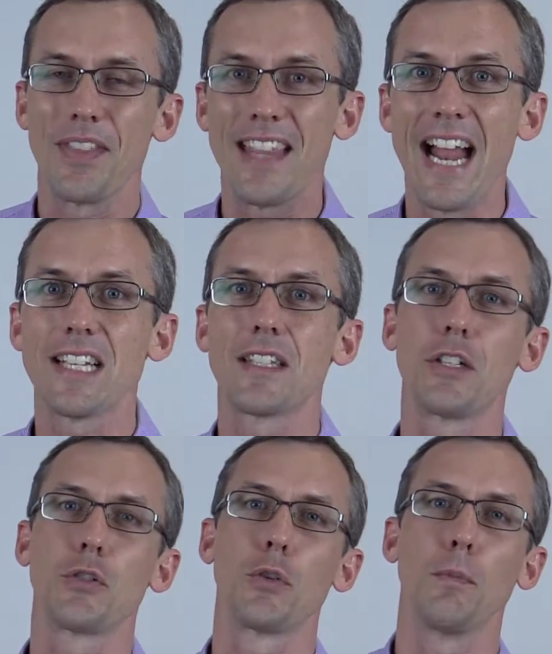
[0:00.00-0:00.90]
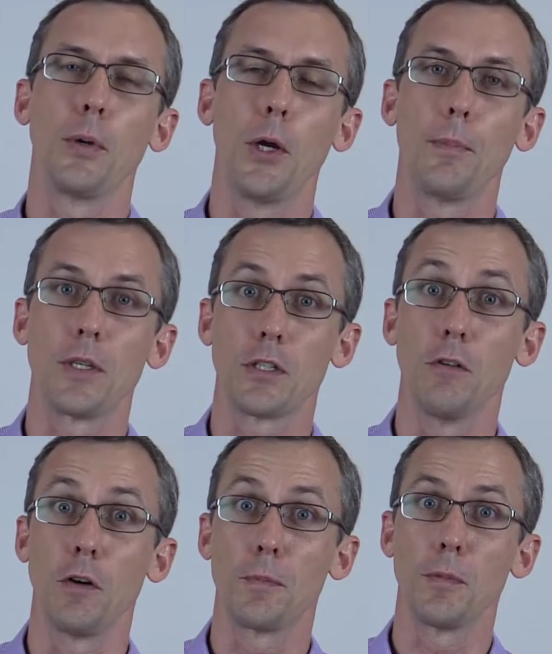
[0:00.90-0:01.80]
That's the true purpose
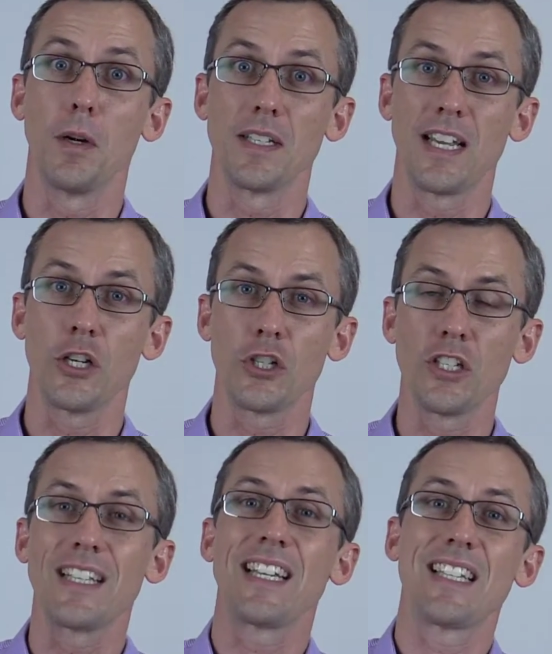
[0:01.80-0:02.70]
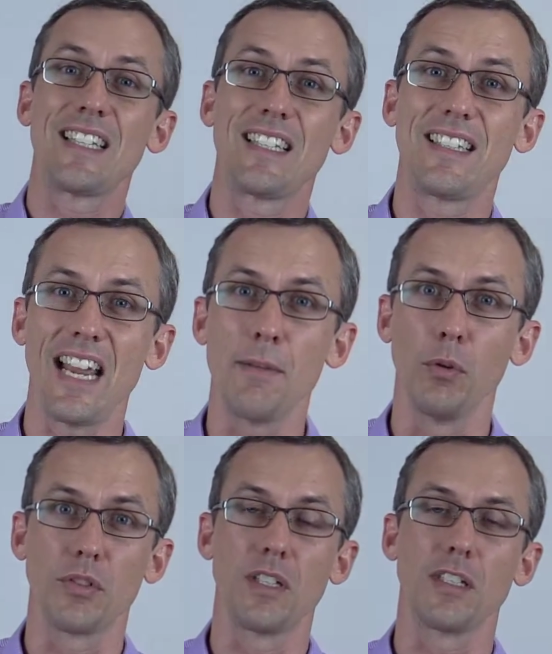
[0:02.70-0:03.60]
of optimization, to get a
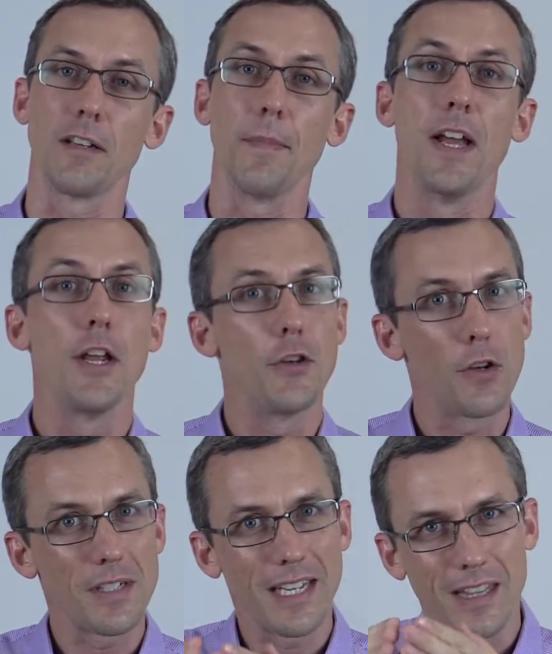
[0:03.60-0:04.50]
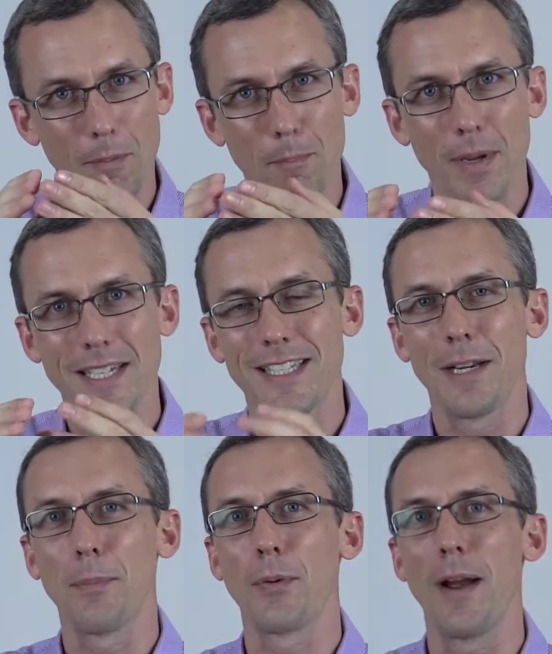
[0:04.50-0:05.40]
stable system, not to get the best set
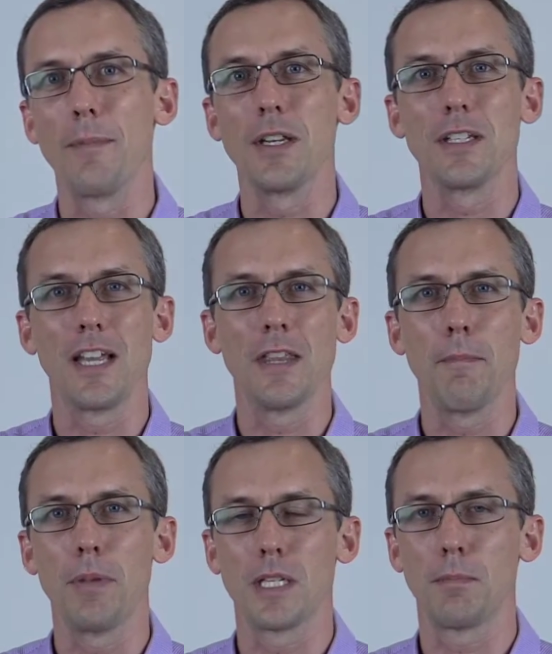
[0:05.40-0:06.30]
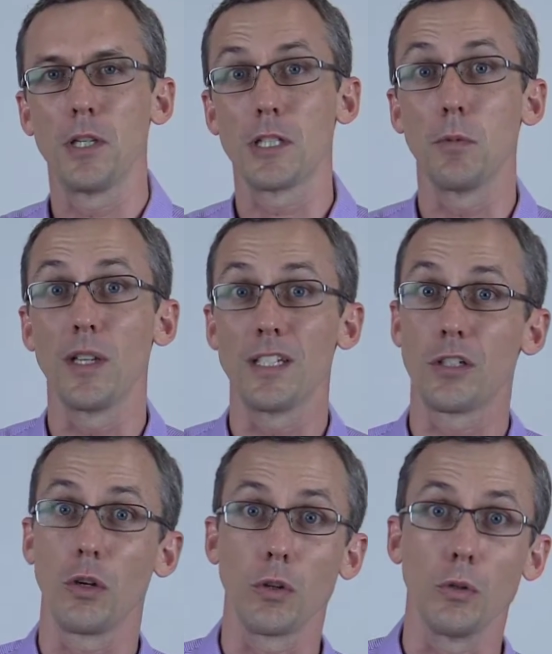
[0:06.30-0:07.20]
of parameters and the best possible
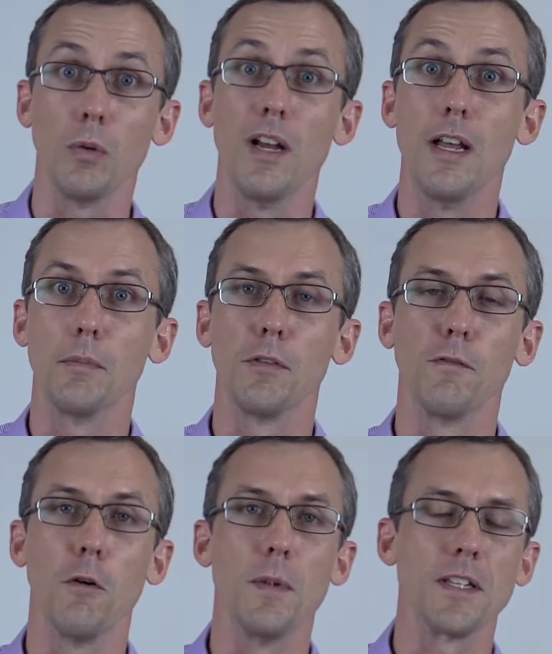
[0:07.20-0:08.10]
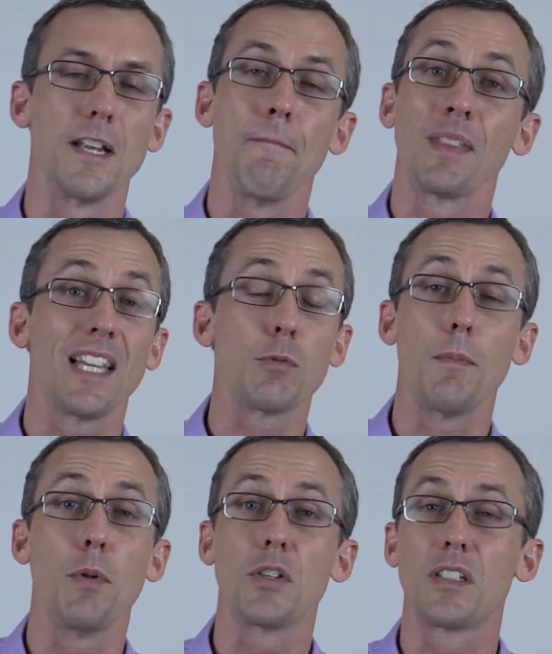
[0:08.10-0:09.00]
historical performance. And that's
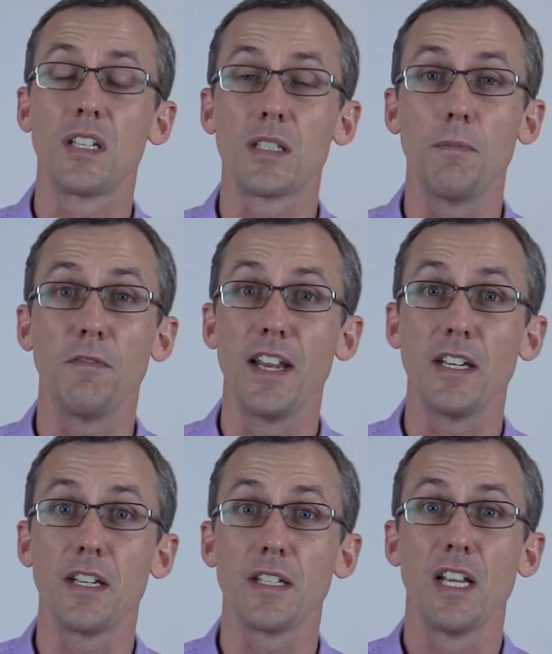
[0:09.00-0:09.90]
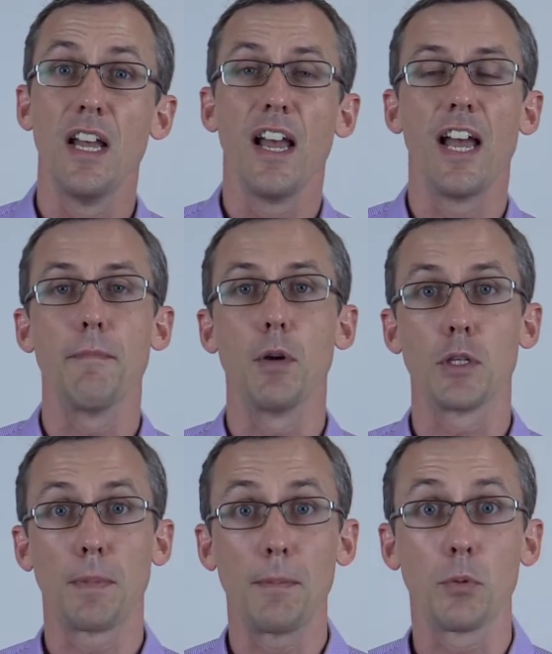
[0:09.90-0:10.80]
what most system vendors and
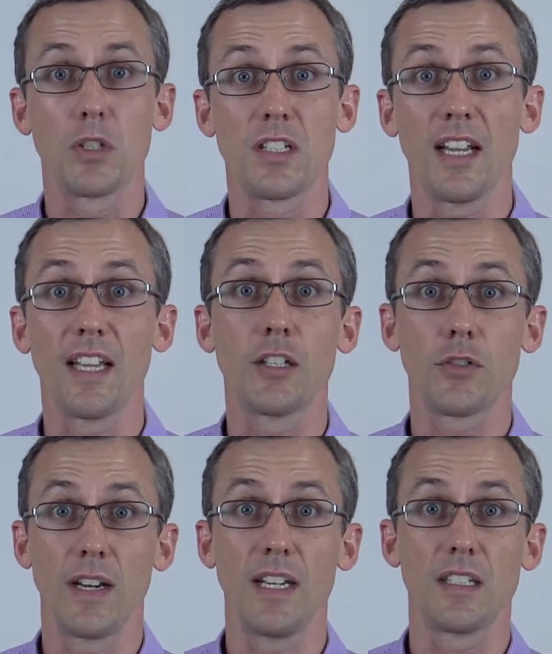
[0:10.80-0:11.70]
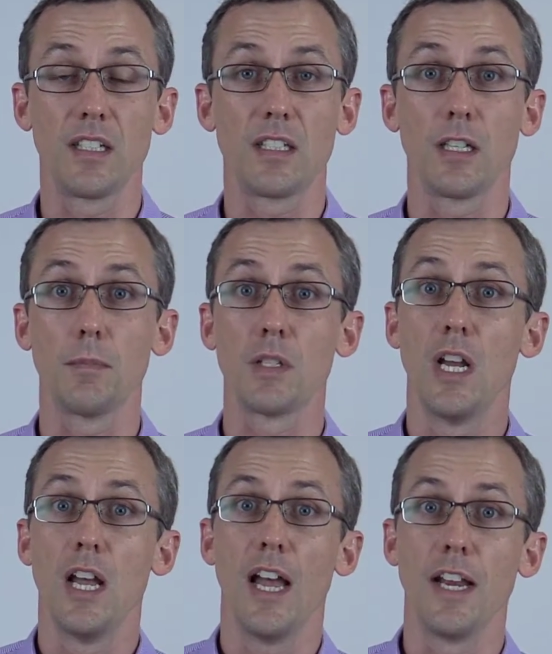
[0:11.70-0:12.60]
most people selling trading systems
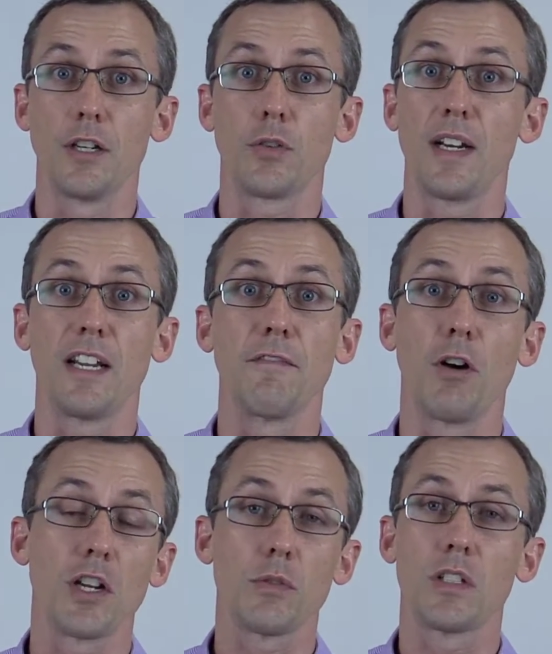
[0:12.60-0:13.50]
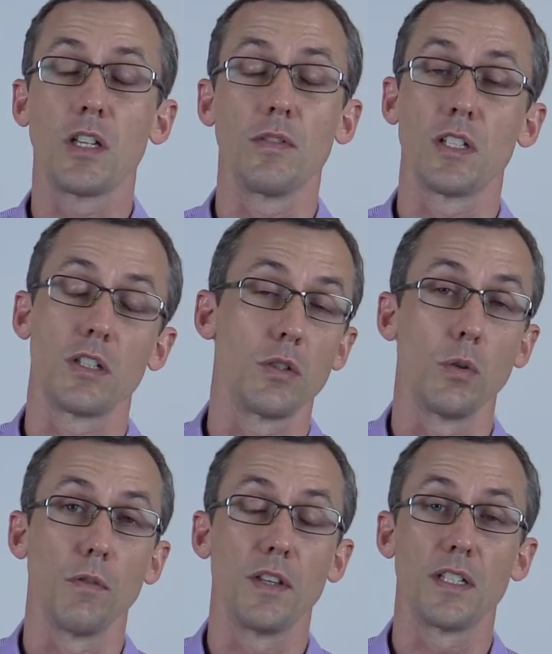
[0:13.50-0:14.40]
and trading advisory services and
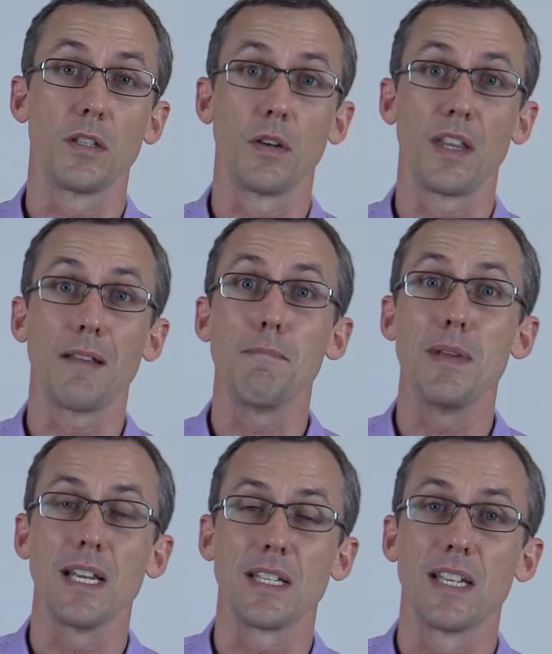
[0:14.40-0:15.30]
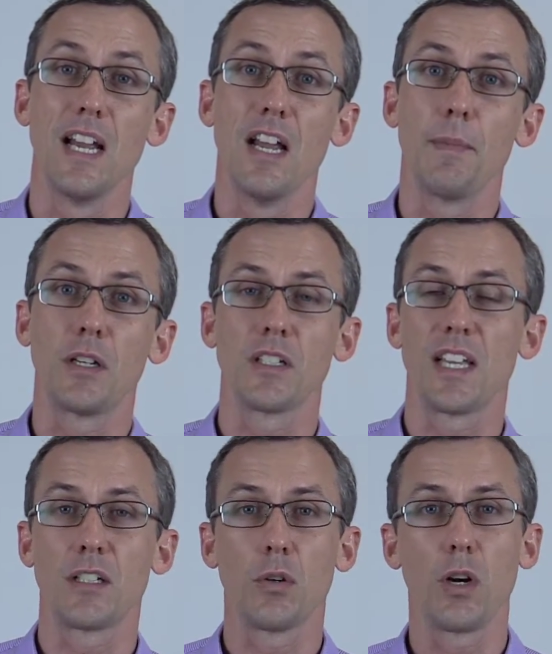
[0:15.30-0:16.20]
all of this sort of thing miss, because
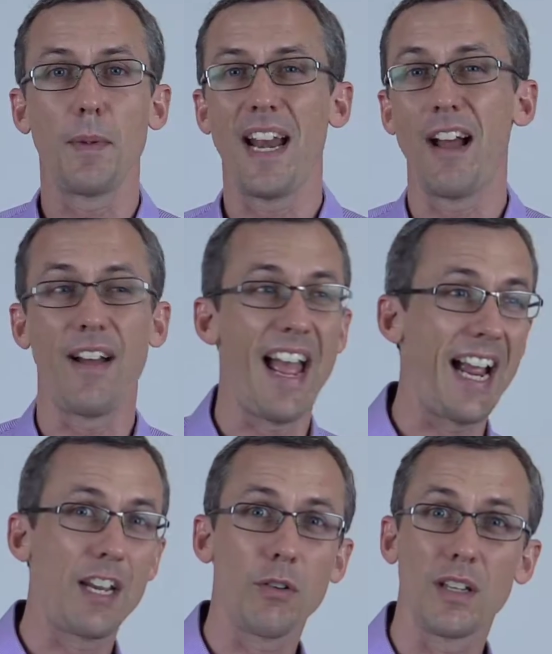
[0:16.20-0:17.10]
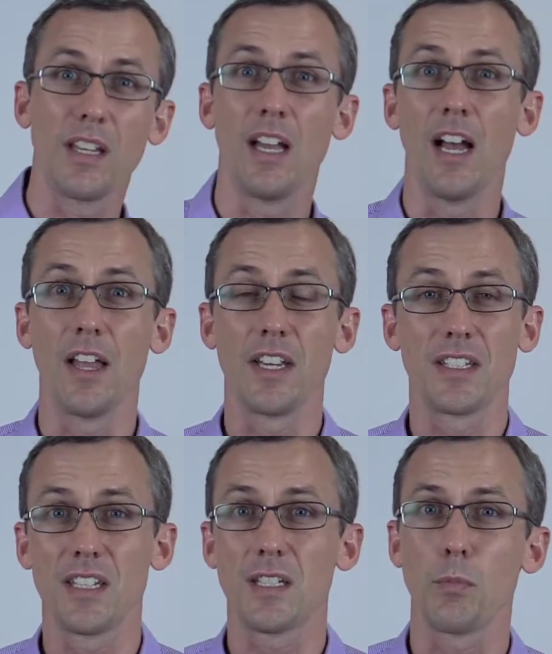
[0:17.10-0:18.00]
they talk about how accurate their
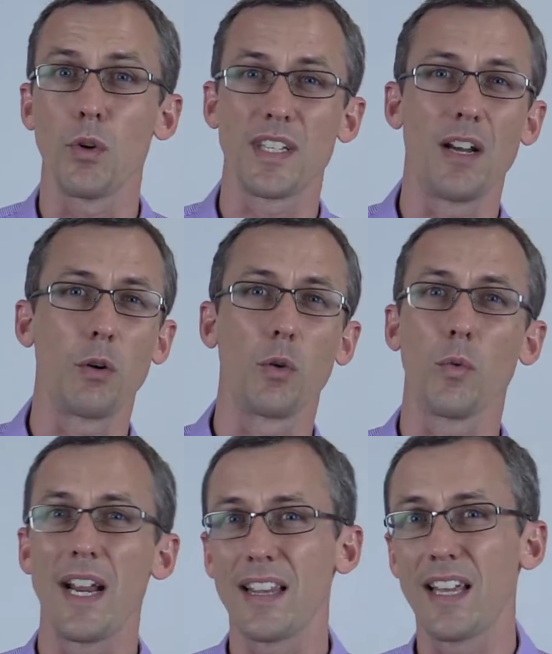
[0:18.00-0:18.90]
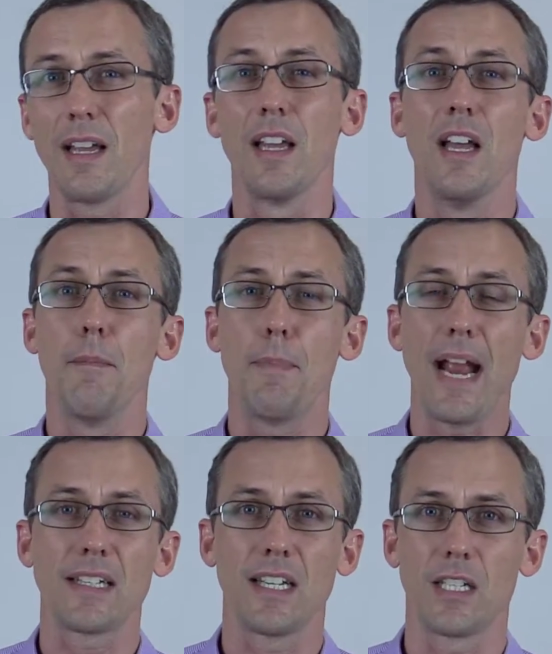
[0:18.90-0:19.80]
system was, how great their
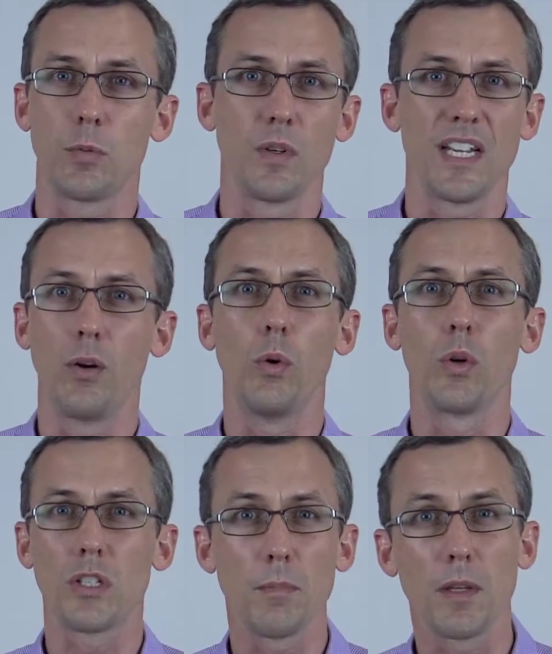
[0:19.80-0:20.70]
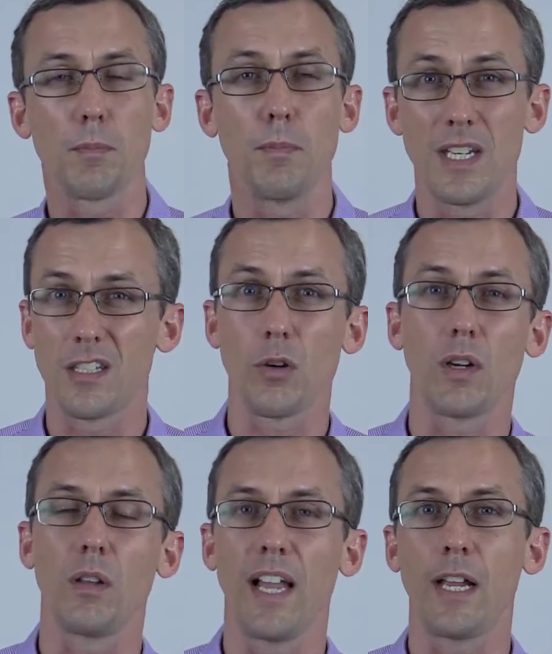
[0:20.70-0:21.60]
backtest was, how awesome the
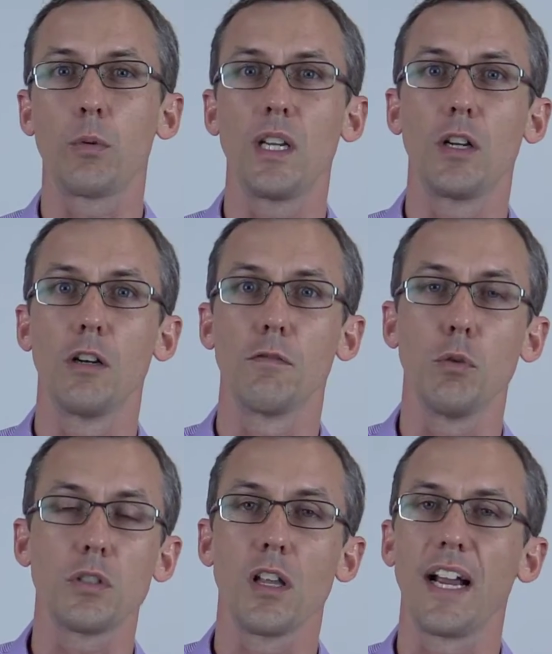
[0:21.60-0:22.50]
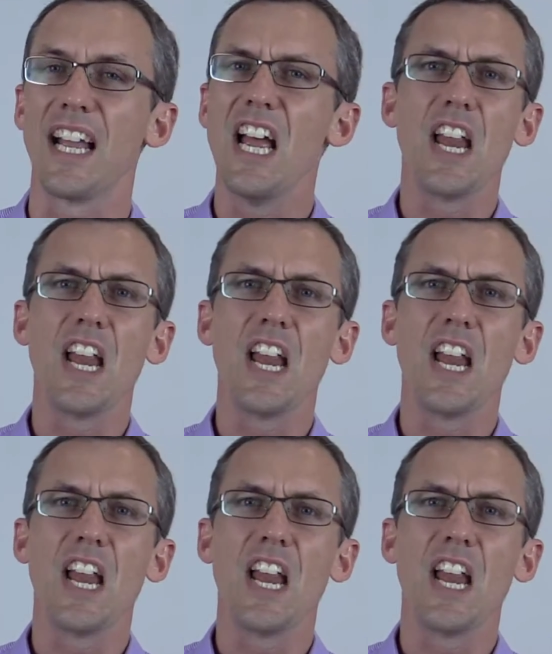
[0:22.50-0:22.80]
historical equity curve looks like.